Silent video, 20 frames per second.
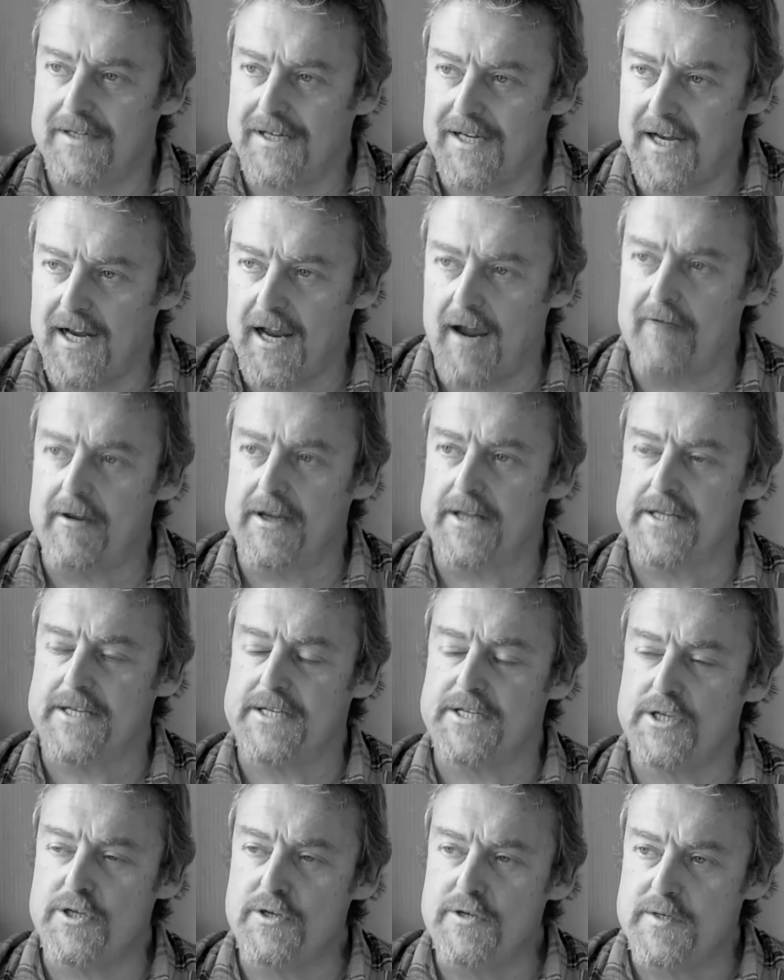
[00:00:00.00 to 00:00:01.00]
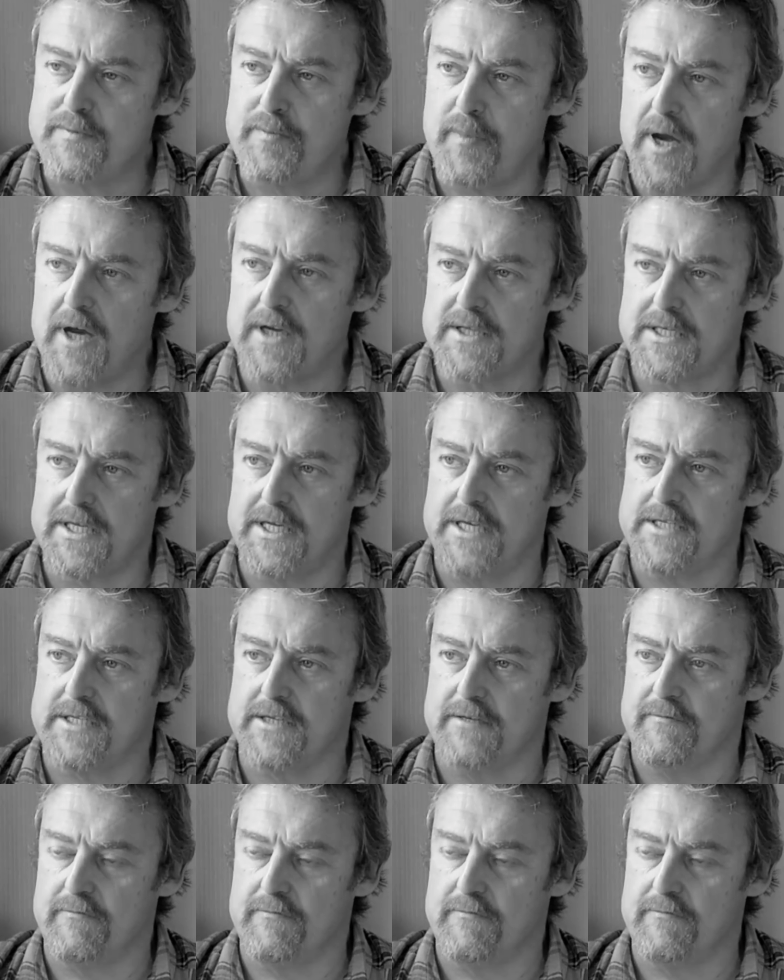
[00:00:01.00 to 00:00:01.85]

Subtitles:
carrying these huge baskets of